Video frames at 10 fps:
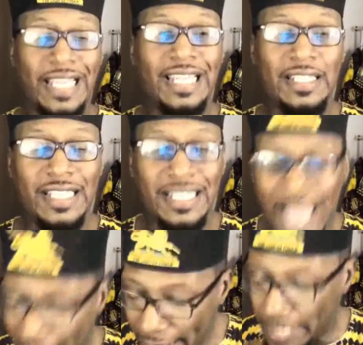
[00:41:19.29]
in it
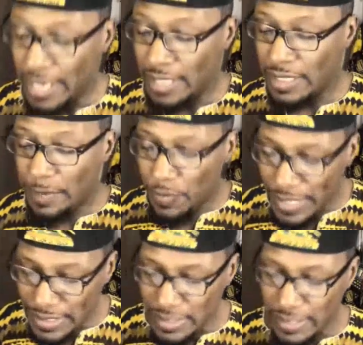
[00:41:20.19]
today. Let me
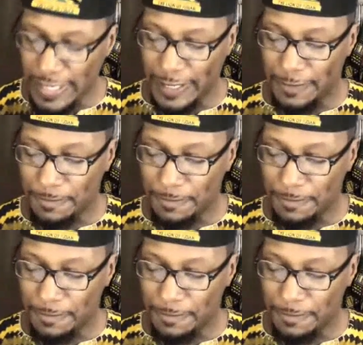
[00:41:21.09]
read this again.